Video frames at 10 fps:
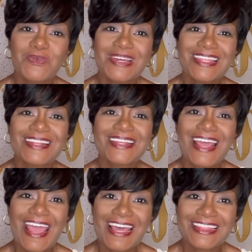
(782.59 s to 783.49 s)
with it
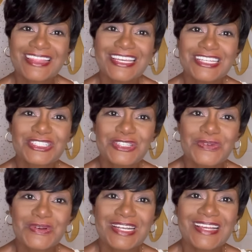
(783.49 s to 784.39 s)
and add things
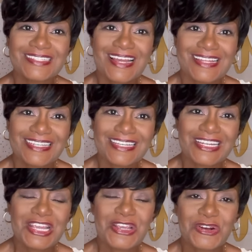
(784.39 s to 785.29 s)
to it, as I
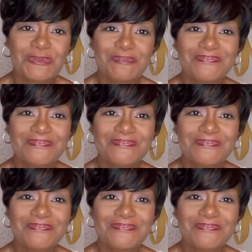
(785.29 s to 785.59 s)
did here.